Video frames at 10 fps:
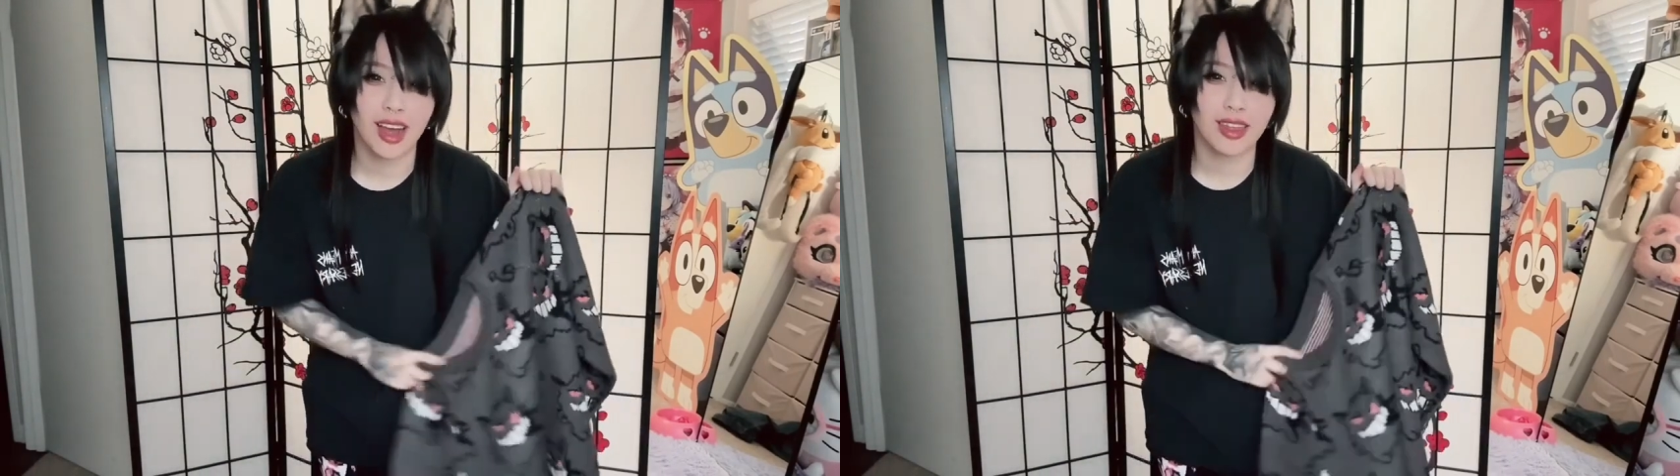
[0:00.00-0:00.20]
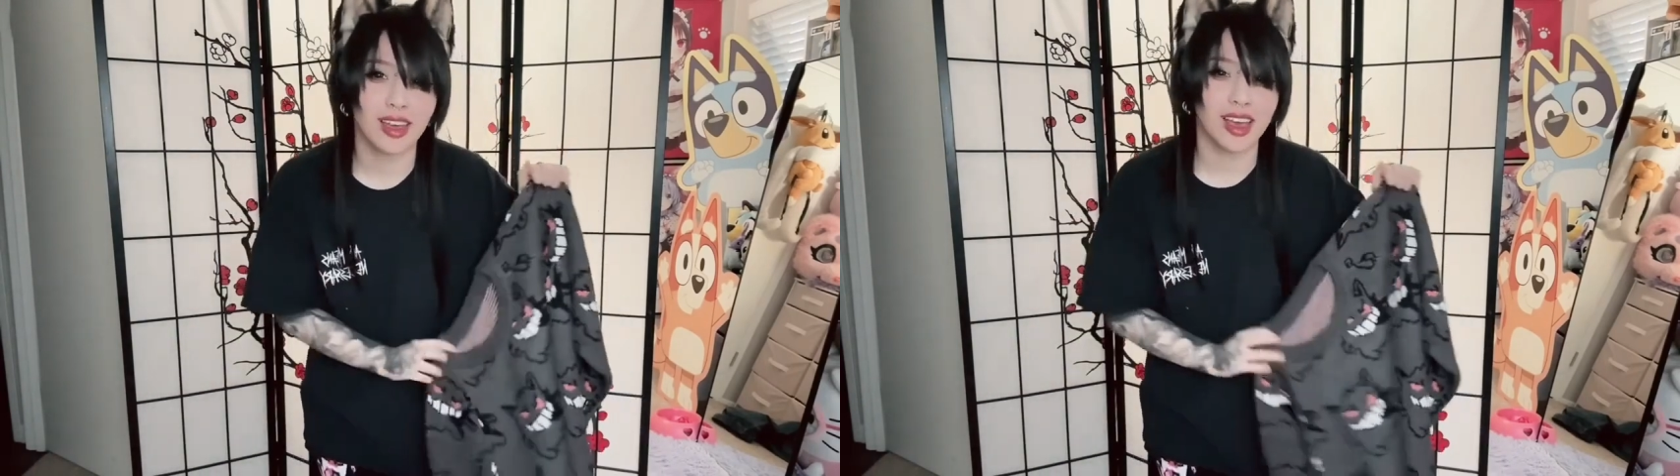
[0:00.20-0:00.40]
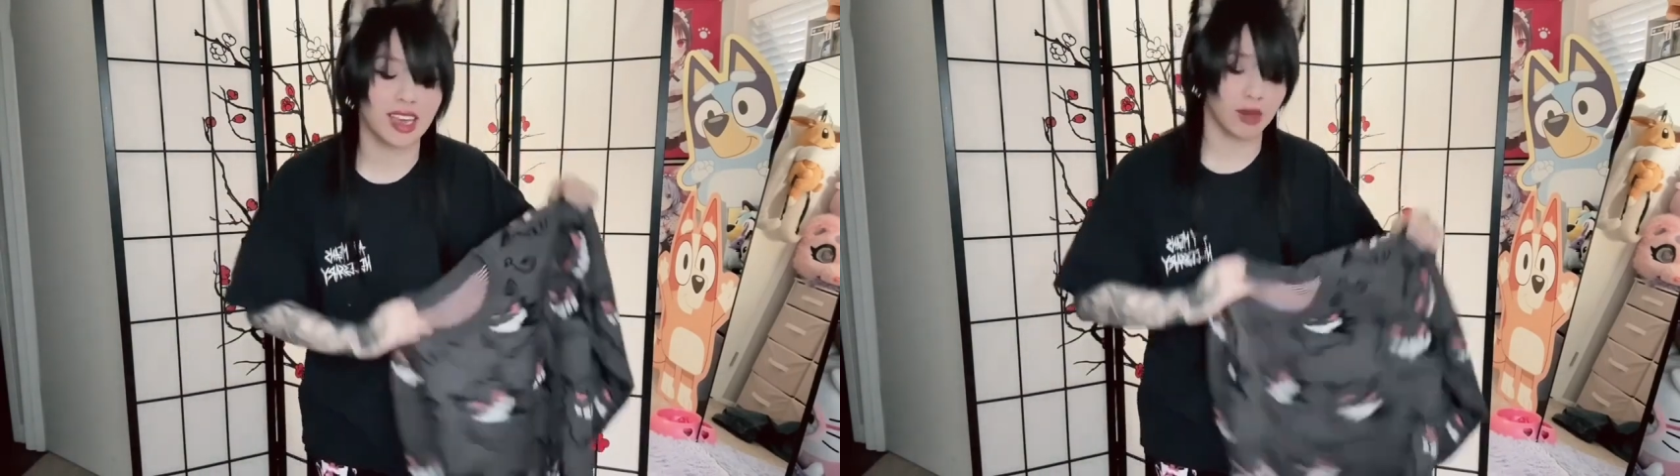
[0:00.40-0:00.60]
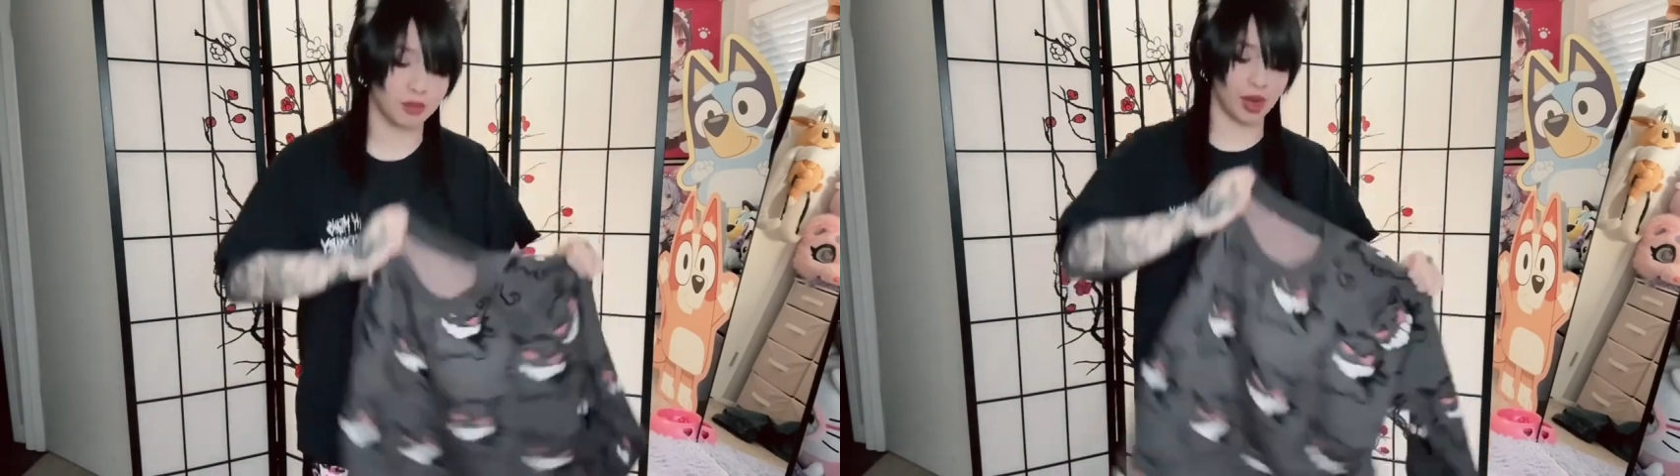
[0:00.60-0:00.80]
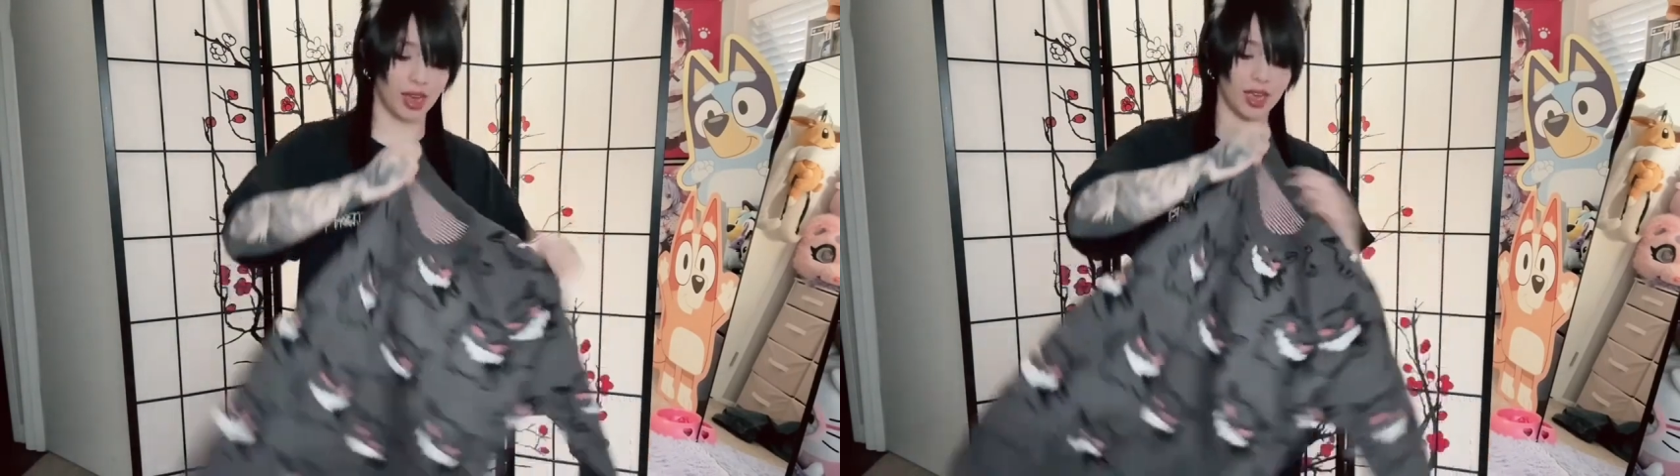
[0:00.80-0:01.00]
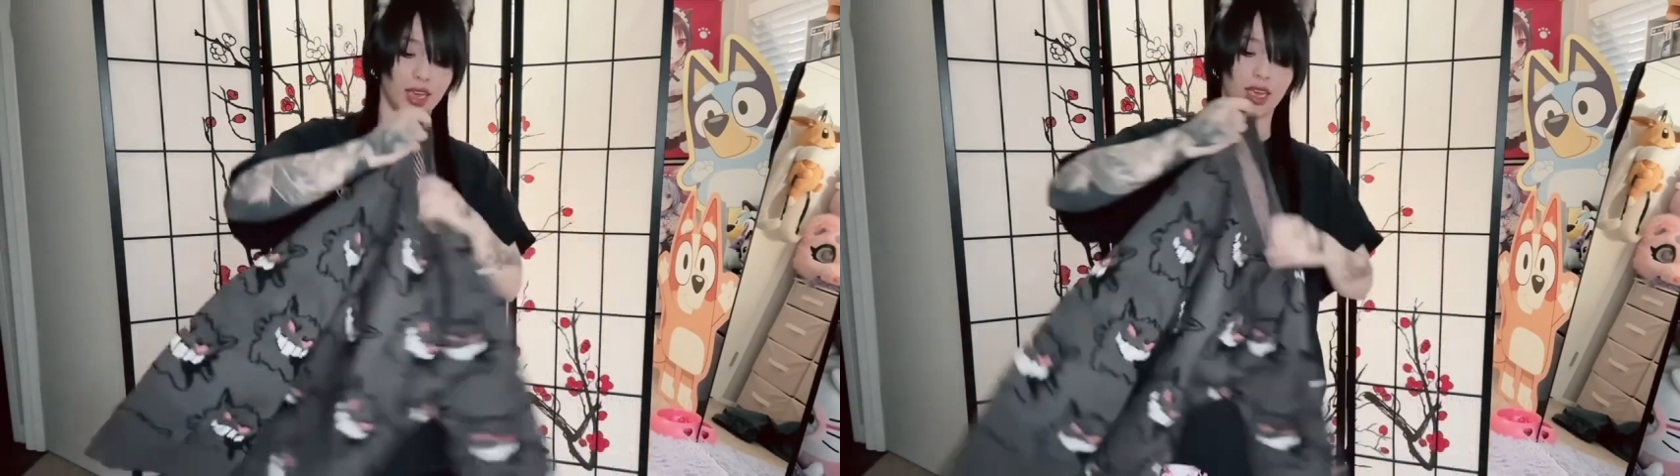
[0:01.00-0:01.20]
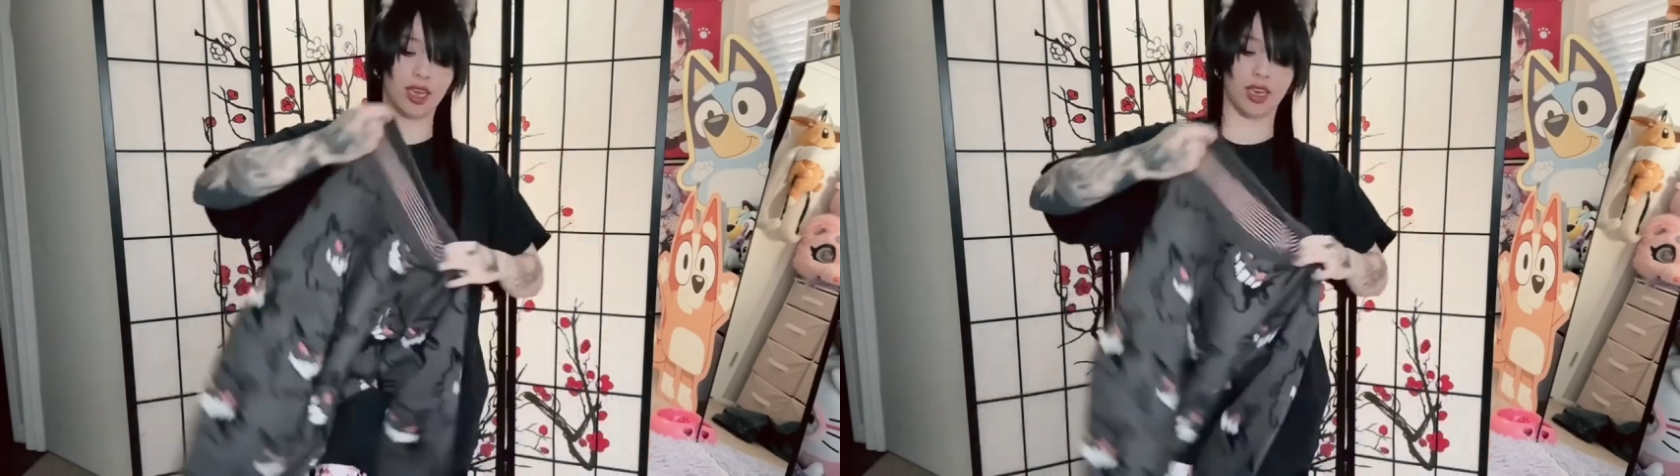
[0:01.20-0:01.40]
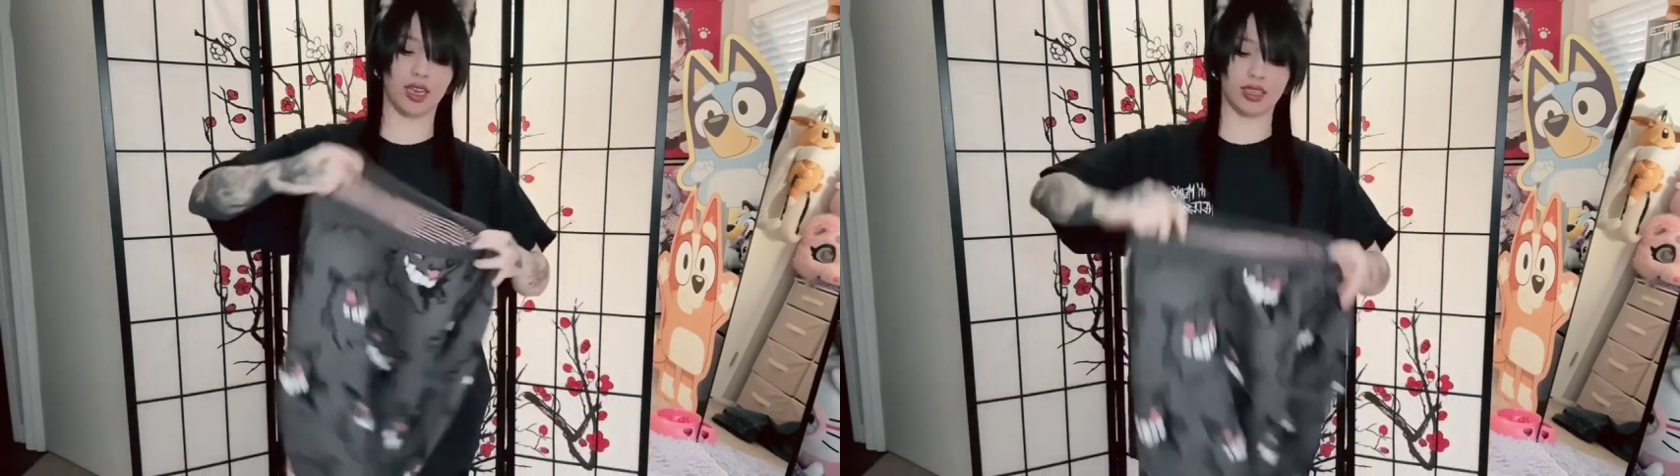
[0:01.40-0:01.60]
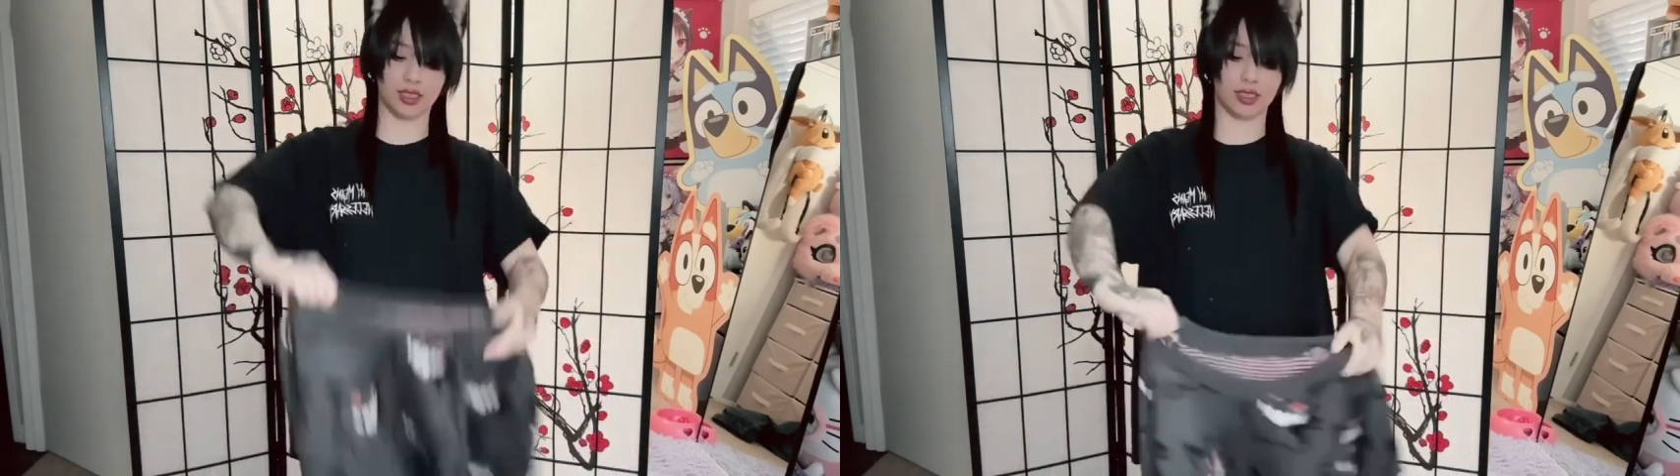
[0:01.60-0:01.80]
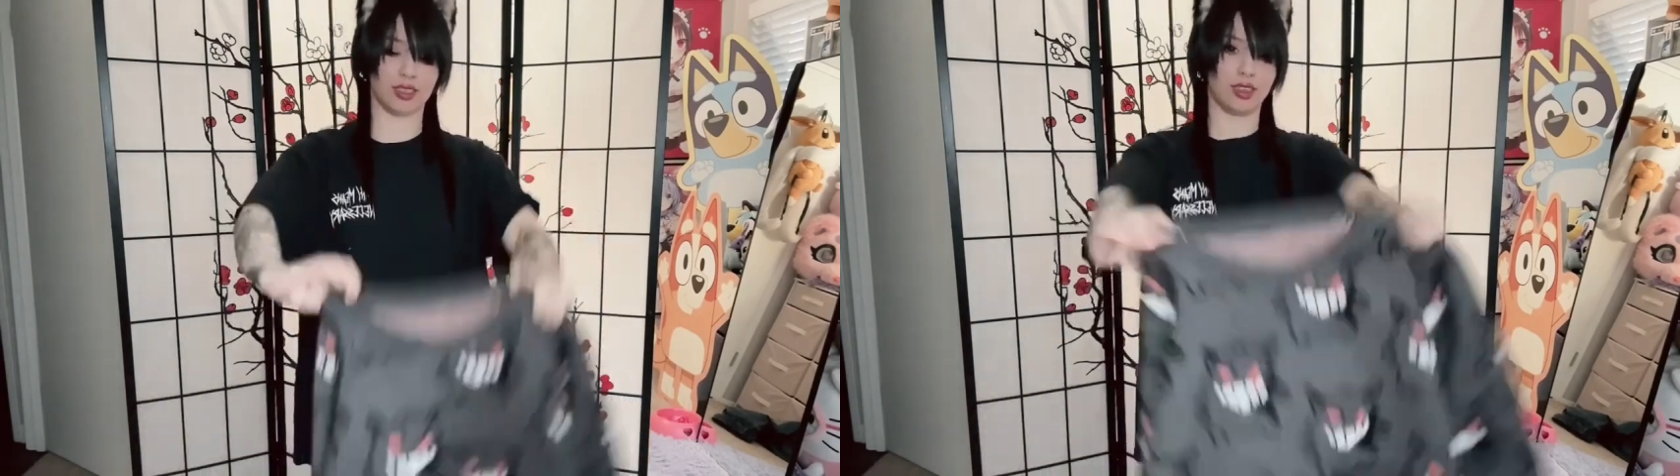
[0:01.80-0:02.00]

I think, but it is